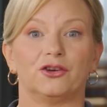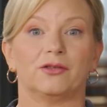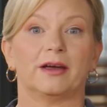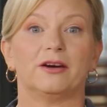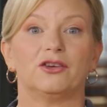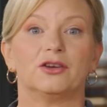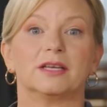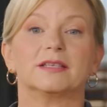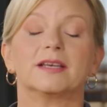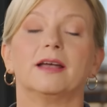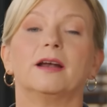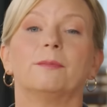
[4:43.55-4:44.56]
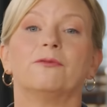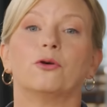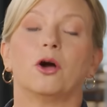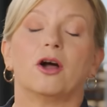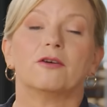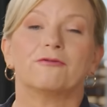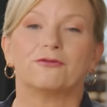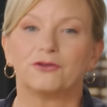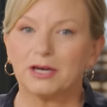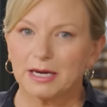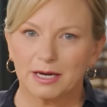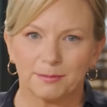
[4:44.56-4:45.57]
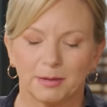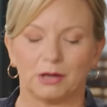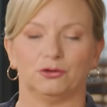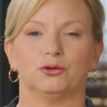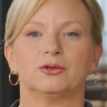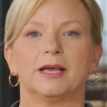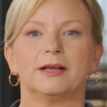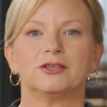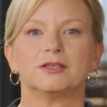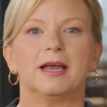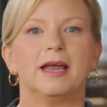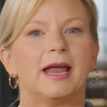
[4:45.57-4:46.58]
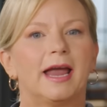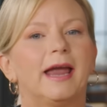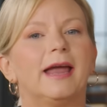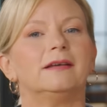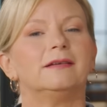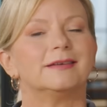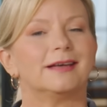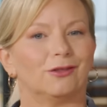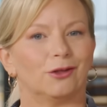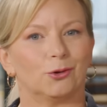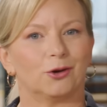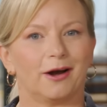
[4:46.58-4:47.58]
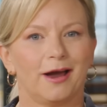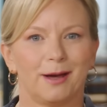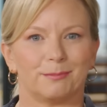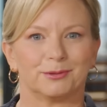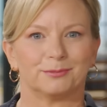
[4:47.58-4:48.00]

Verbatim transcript: you're there, you can sign up for our free email newsletters and download our app.